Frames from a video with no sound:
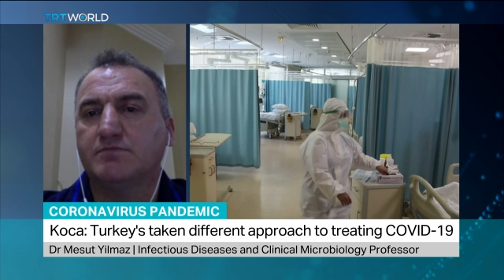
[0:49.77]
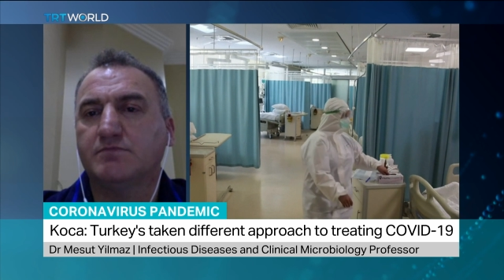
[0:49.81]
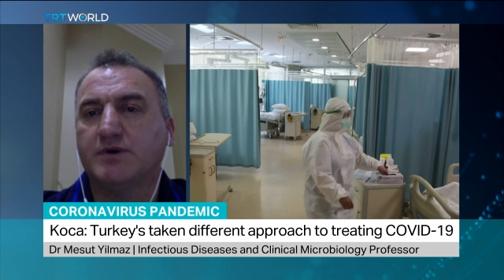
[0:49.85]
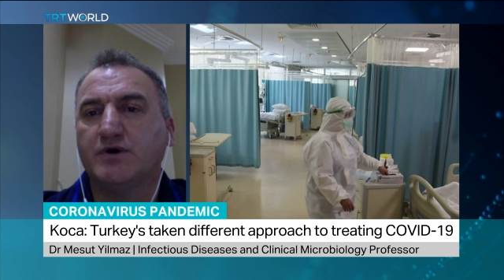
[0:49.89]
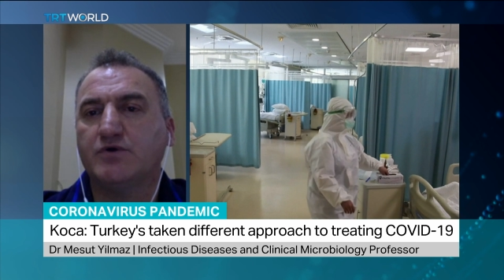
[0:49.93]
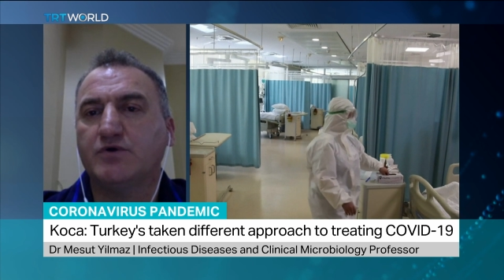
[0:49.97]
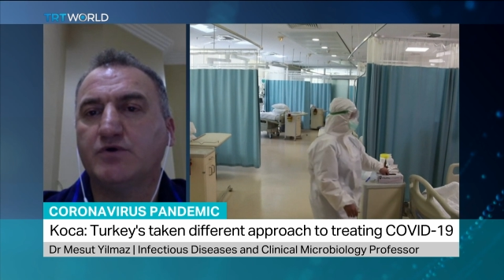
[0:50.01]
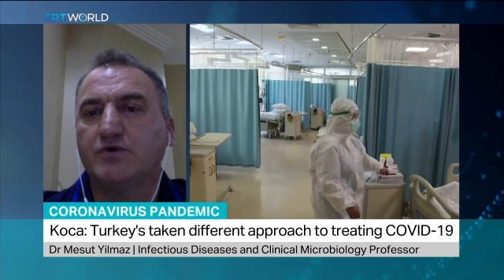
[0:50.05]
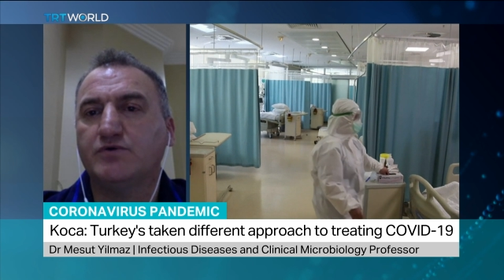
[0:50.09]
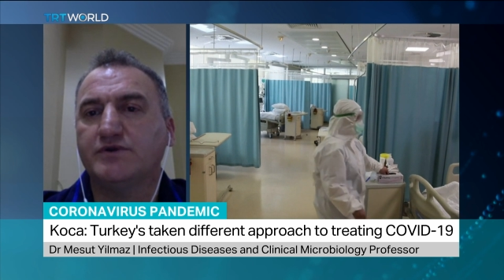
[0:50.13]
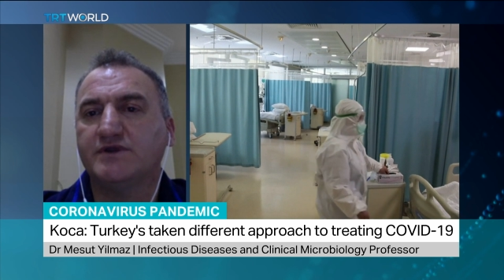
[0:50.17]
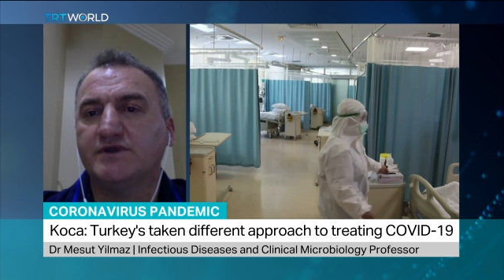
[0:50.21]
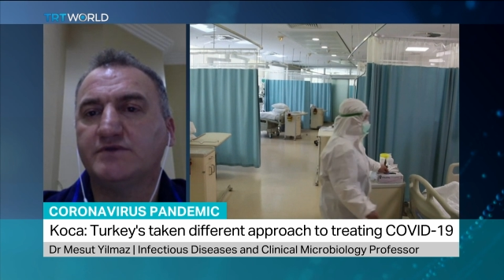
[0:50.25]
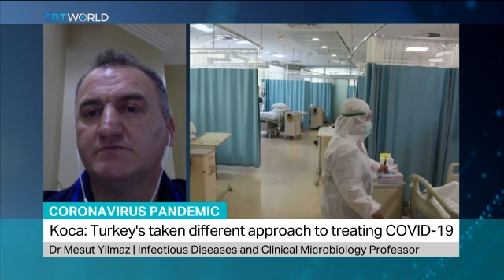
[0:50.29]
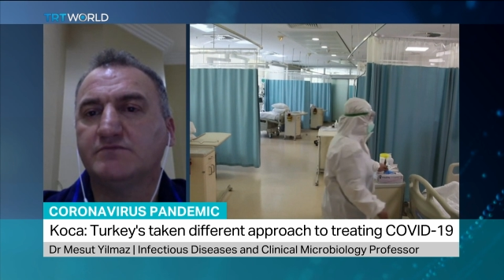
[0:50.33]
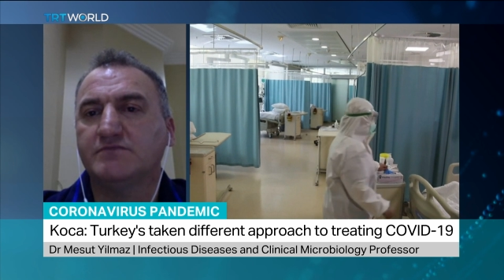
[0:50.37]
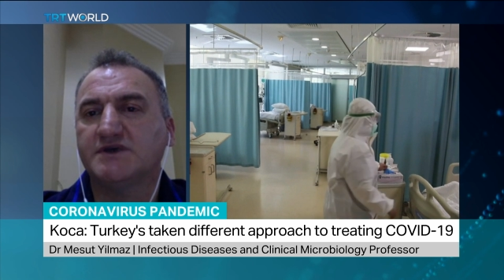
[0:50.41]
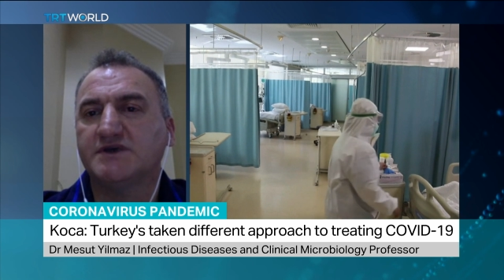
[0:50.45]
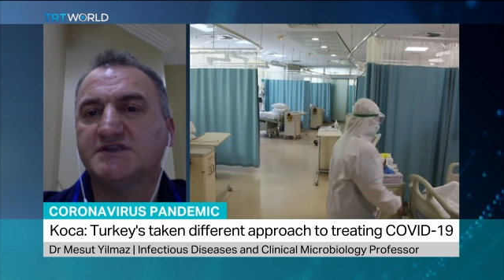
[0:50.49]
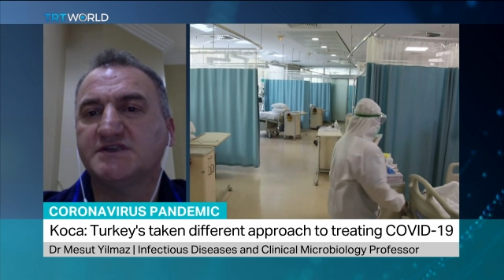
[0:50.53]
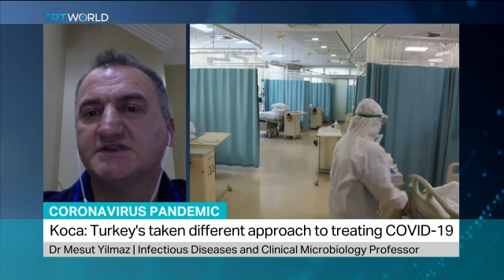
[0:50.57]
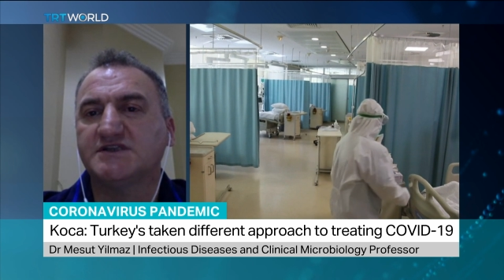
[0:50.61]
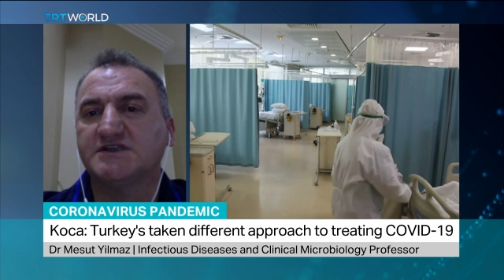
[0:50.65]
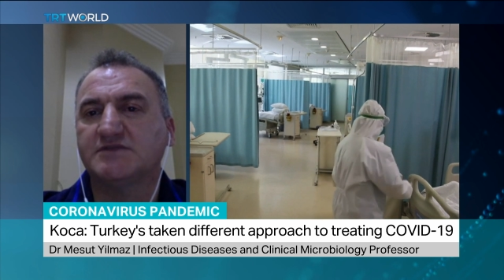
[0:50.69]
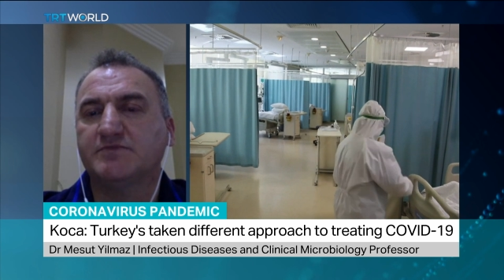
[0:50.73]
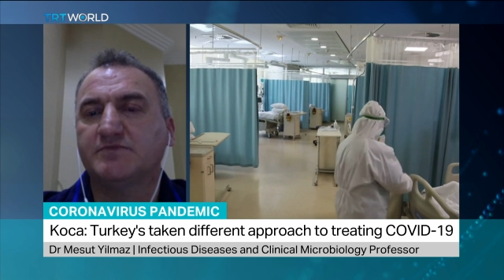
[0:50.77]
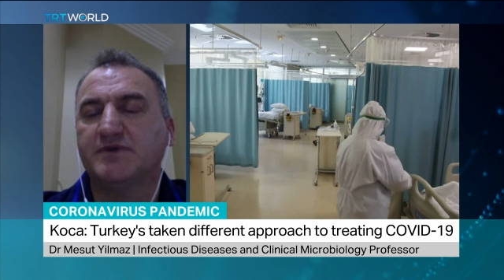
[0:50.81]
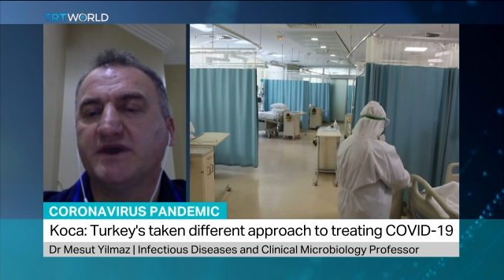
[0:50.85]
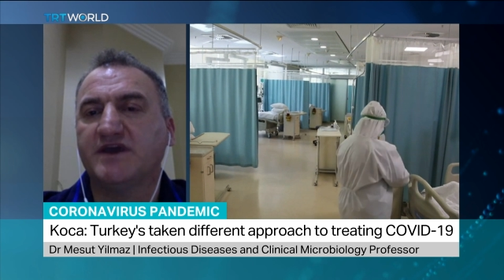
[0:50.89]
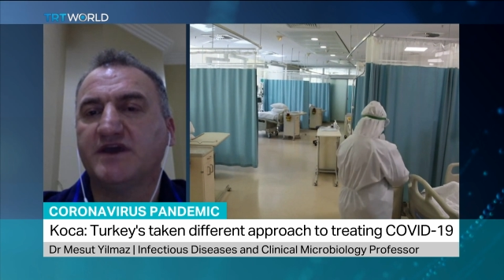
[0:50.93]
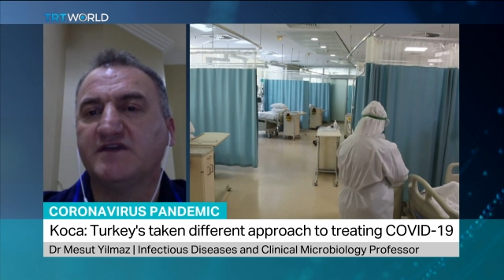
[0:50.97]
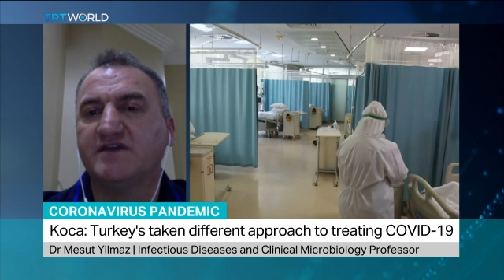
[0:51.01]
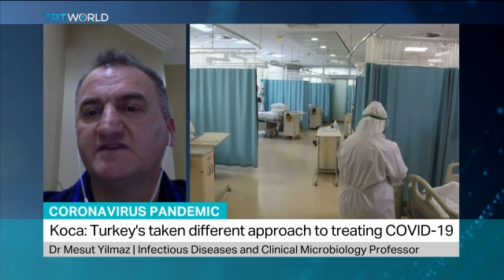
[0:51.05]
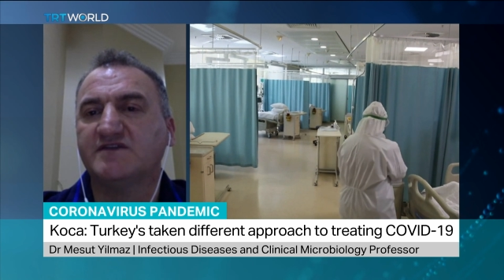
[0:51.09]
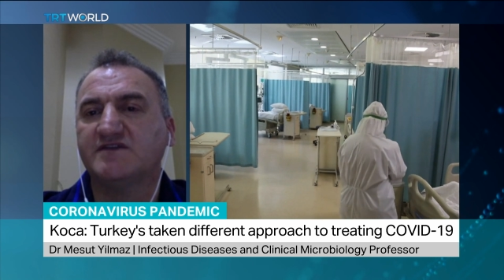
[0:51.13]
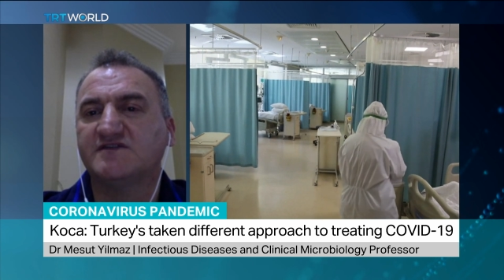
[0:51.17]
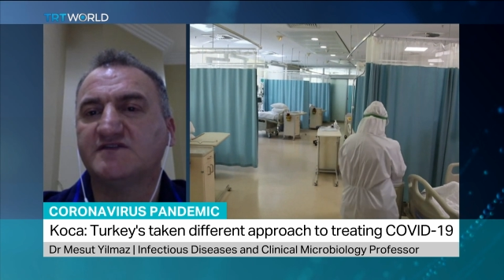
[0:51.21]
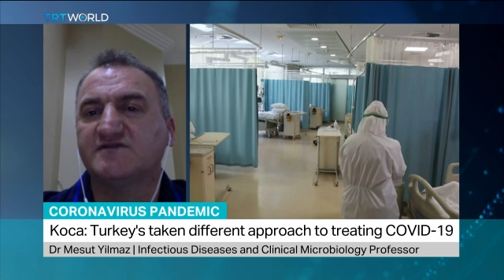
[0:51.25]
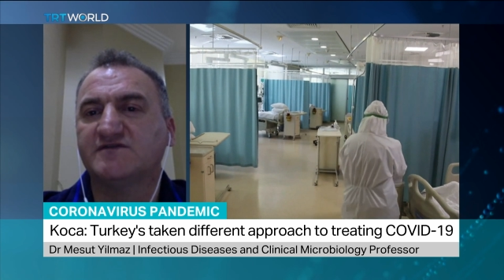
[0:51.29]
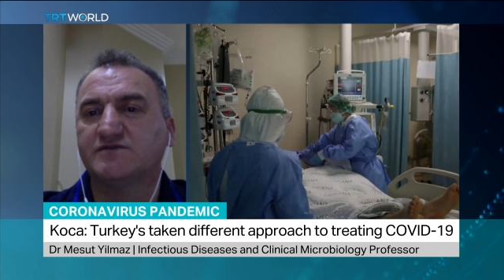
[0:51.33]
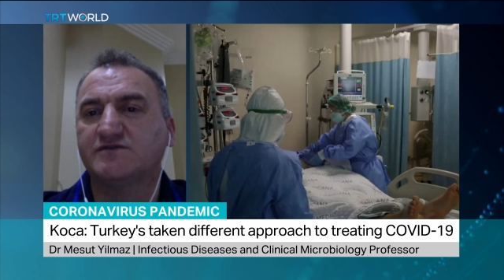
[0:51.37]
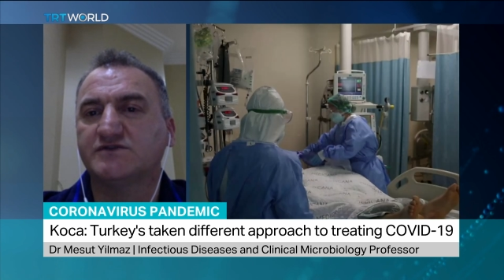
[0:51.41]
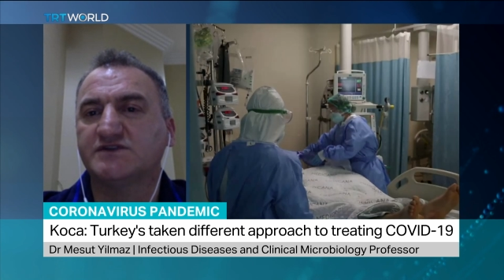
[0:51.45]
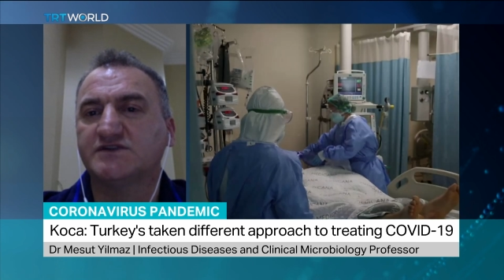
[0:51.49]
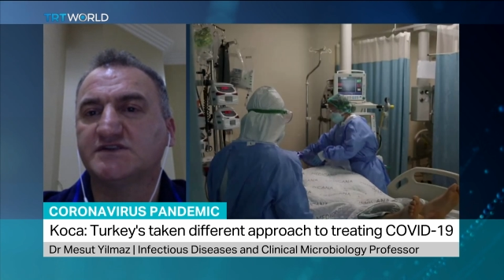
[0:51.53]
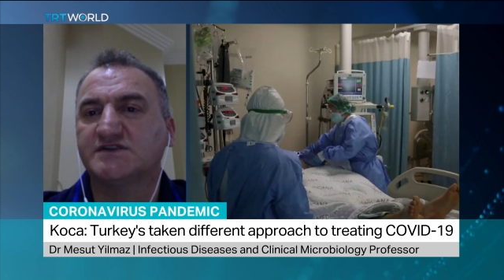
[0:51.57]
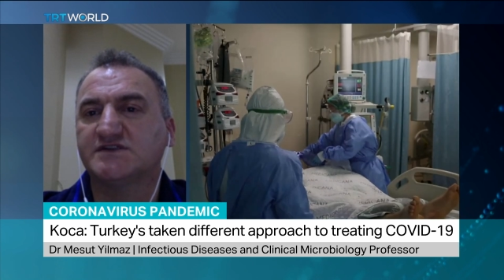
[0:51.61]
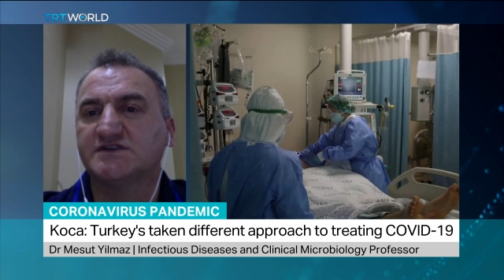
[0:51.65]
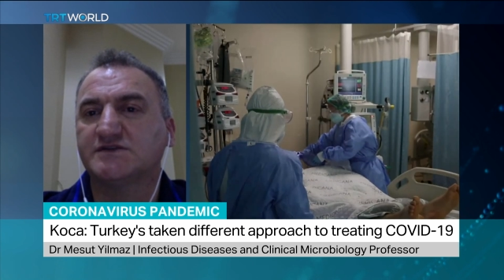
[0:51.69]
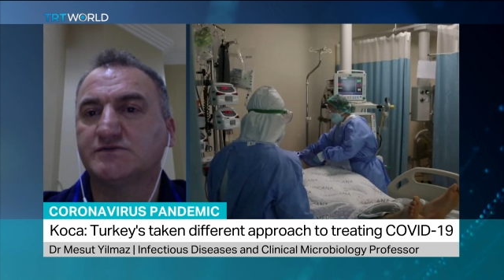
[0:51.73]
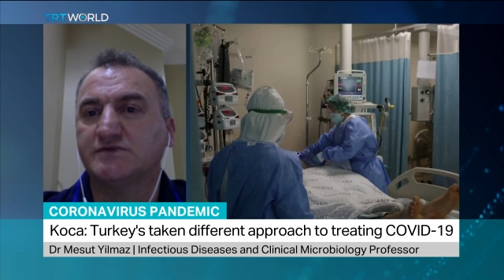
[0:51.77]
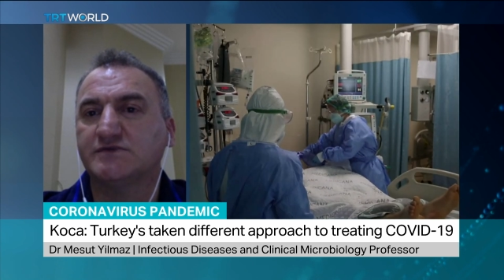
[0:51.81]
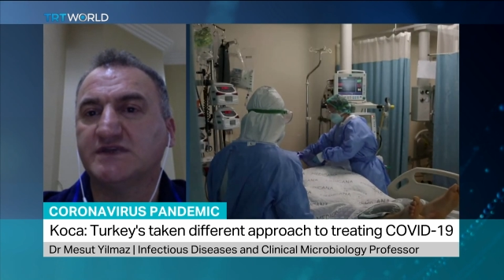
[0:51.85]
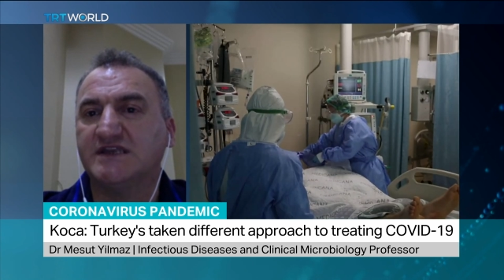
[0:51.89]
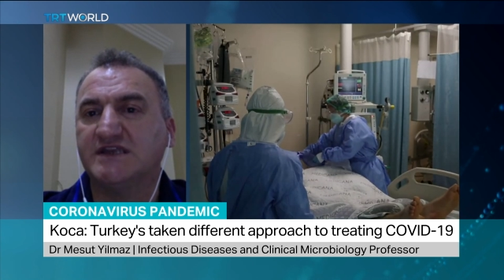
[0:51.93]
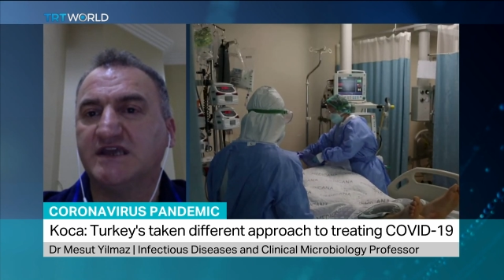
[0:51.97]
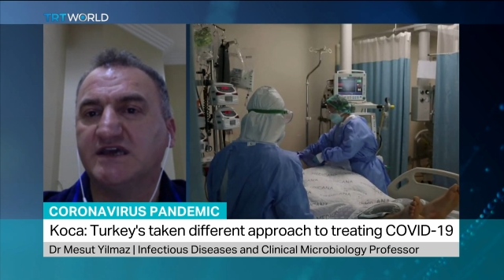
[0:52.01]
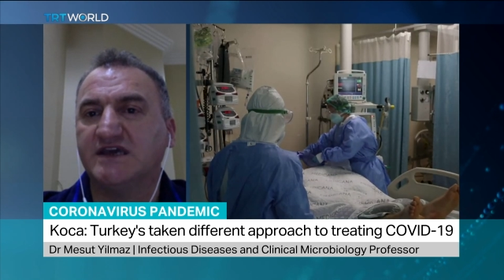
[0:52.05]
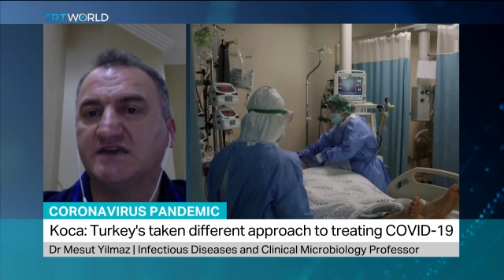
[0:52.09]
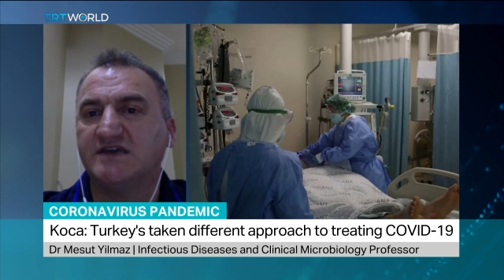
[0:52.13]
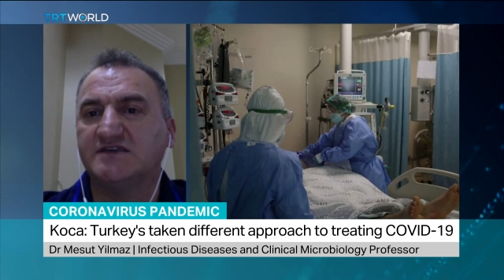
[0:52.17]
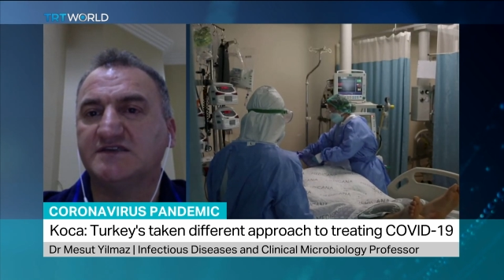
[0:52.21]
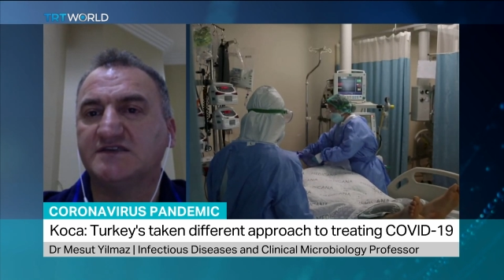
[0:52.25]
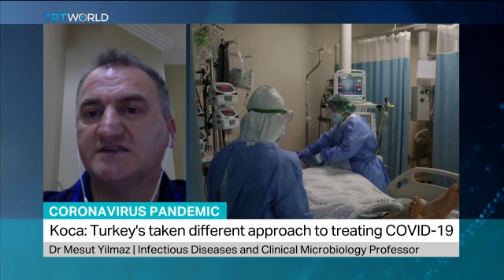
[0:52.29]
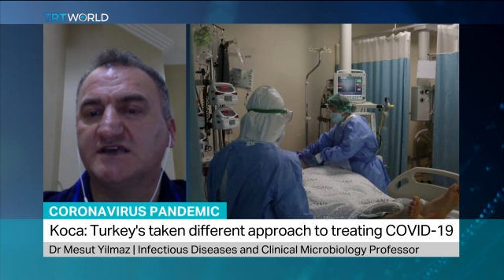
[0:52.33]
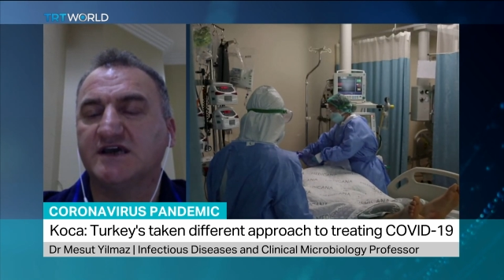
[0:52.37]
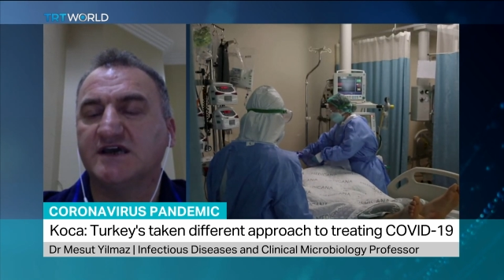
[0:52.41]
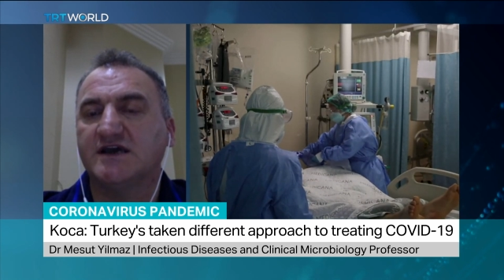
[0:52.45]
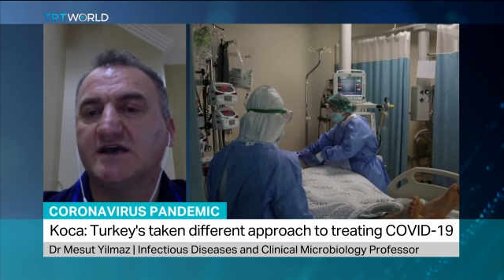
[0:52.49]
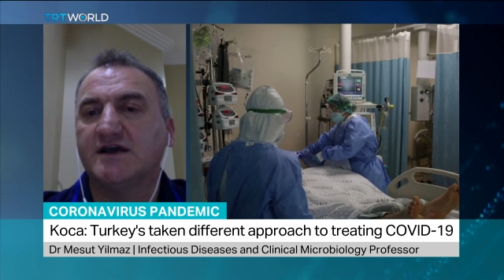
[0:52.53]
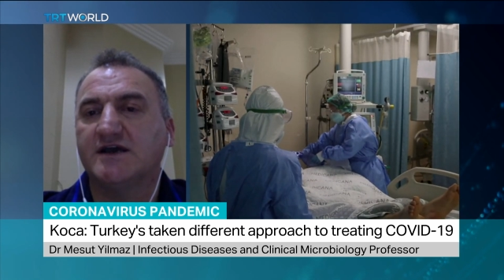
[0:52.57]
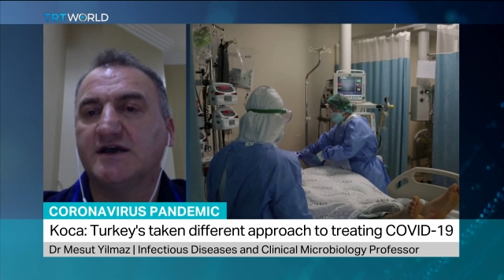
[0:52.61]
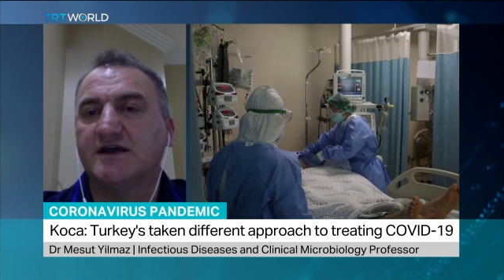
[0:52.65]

bone and muscle pains for just 3 days.